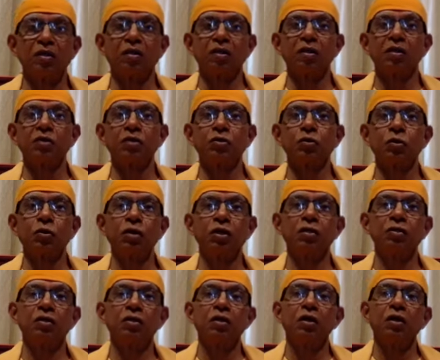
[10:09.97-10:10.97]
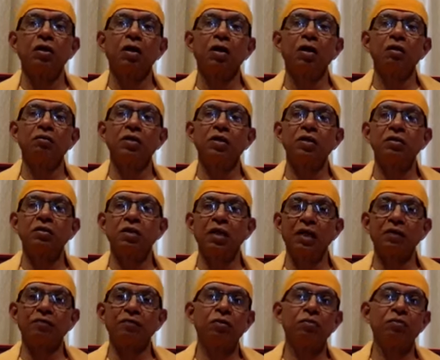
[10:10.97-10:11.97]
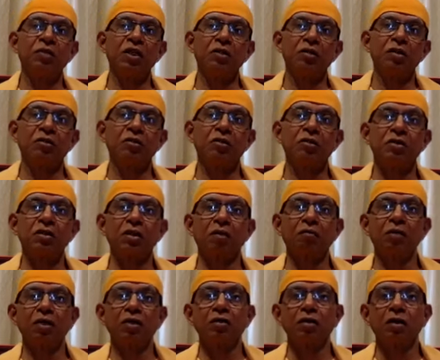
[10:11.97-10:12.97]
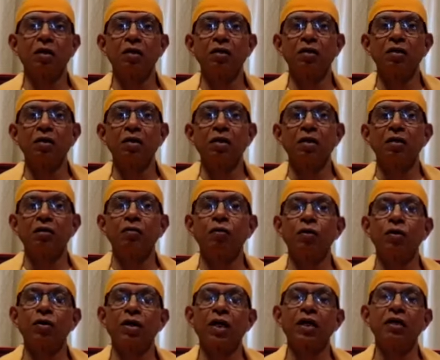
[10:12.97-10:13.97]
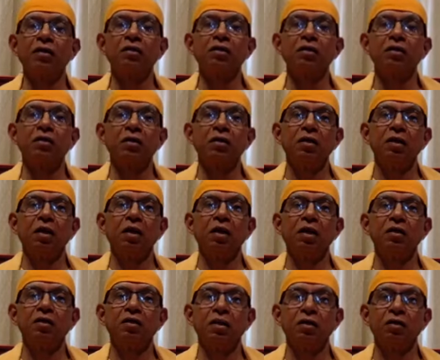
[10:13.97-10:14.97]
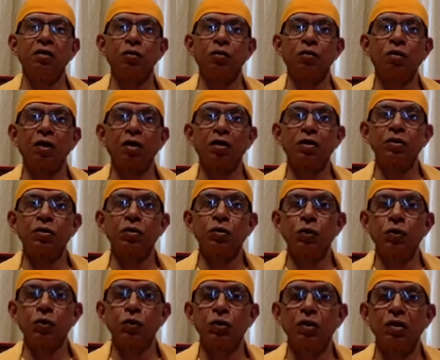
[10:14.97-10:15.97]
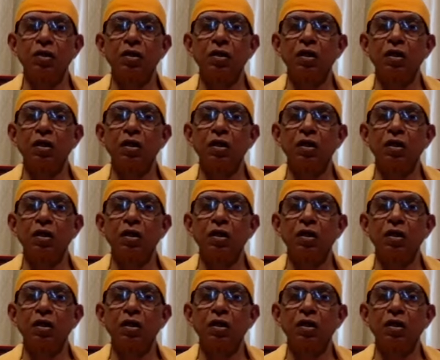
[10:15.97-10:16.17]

there are stories how he sat for meditation in Shamlatal one night at 10 o'clock or so,